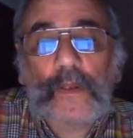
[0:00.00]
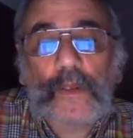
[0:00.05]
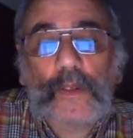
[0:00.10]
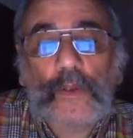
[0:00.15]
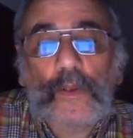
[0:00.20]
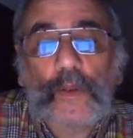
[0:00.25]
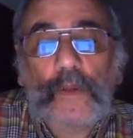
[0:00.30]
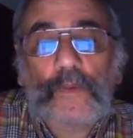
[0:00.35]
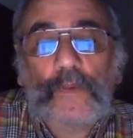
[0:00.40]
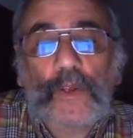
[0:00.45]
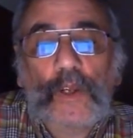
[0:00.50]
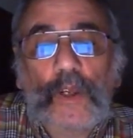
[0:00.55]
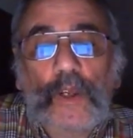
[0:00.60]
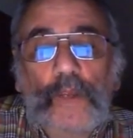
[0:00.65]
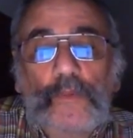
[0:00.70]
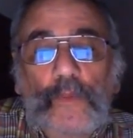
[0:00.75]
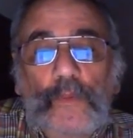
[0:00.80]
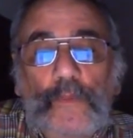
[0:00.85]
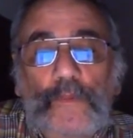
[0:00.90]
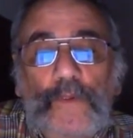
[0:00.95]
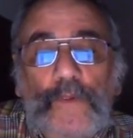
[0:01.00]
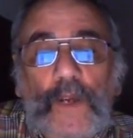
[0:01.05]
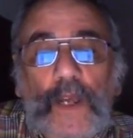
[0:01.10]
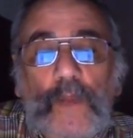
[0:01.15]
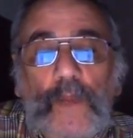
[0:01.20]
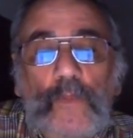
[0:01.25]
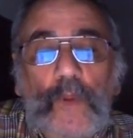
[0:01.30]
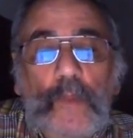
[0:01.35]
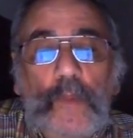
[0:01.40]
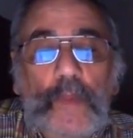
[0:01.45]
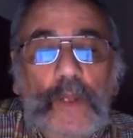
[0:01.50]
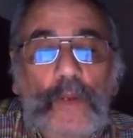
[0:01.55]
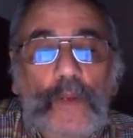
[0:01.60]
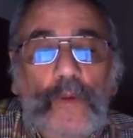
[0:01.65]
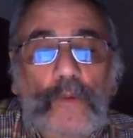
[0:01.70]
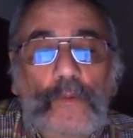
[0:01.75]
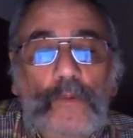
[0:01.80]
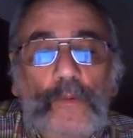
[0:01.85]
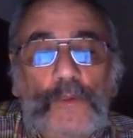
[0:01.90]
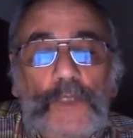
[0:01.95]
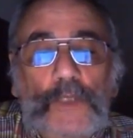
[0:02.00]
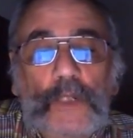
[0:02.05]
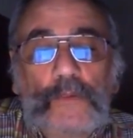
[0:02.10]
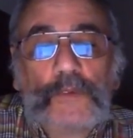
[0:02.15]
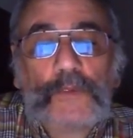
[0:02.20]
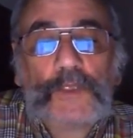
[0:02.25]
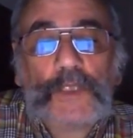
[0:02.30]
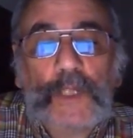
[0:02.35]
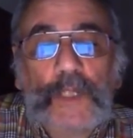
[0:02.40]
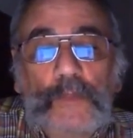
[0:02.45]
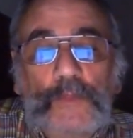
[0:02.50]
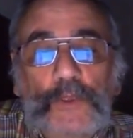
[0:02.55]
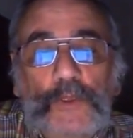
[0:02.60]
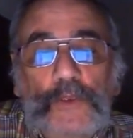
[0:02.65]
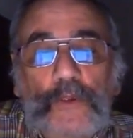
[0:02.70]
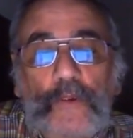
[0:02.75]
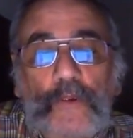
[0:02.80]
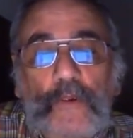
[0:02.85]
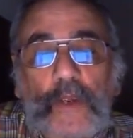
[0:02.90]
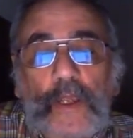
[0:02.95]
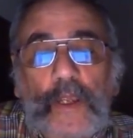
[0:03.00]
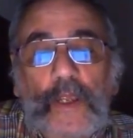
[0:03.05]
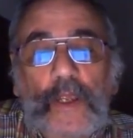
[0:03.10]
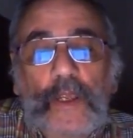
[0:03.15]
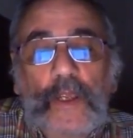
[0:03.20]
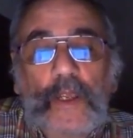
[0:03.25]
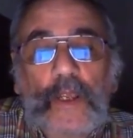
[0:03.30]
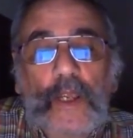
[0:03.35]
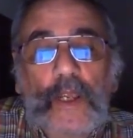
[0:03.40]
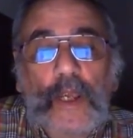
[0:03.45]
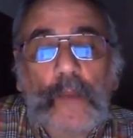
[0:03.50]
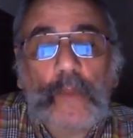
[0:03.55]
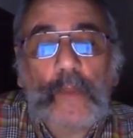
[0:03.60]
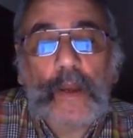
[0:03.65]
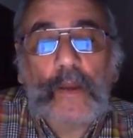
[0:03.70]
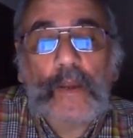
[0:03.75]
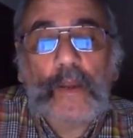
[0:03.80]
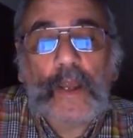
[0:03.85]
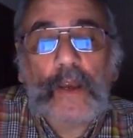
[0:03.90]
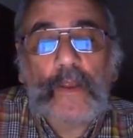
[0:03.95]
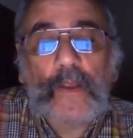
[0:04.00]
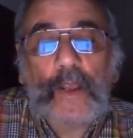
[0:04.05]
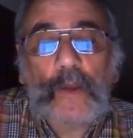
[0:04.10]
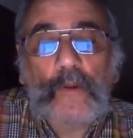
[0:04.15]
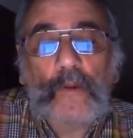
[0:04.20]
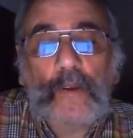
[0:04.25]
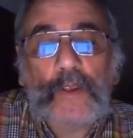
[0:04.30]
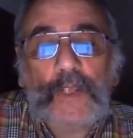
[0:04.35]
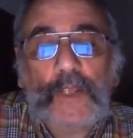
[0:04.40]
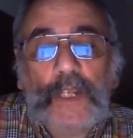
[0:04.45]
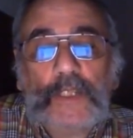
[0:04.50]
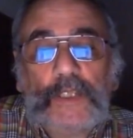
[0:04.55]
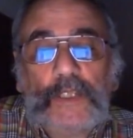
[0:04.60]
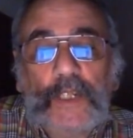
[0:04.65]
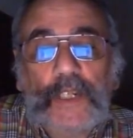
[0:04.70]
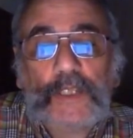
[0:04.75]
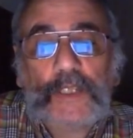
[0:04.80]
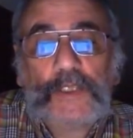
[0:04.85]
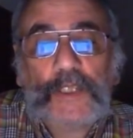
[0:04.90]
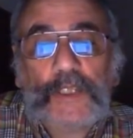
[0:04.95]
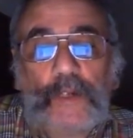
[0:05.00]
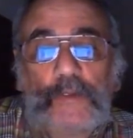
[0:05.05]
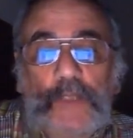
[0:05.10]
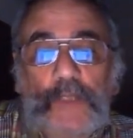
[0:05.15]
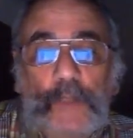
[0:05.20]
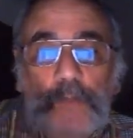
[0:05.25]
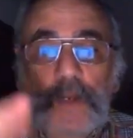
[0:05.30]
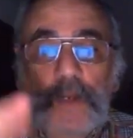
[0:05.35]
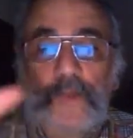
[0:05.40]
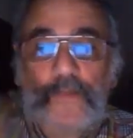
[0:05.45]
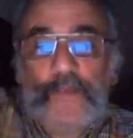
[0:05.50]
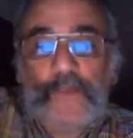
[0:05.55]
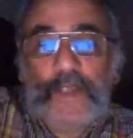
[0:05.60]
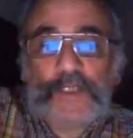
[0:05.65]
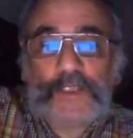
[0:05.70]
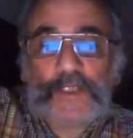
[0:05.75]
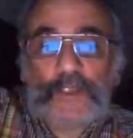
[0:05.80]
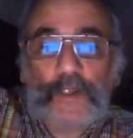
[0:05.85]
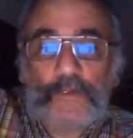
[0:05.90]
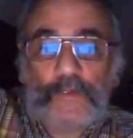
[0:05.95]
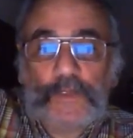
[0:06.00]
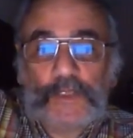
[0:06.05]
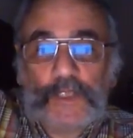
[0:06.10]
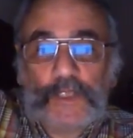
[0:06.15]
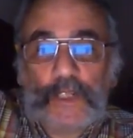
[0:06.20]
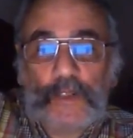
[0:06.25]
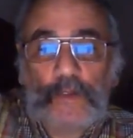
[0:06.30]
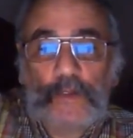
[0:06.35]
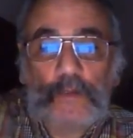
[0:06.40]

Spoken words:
You have heard from 5 women who have all told the same story about how they were indecently assaulted by this officer.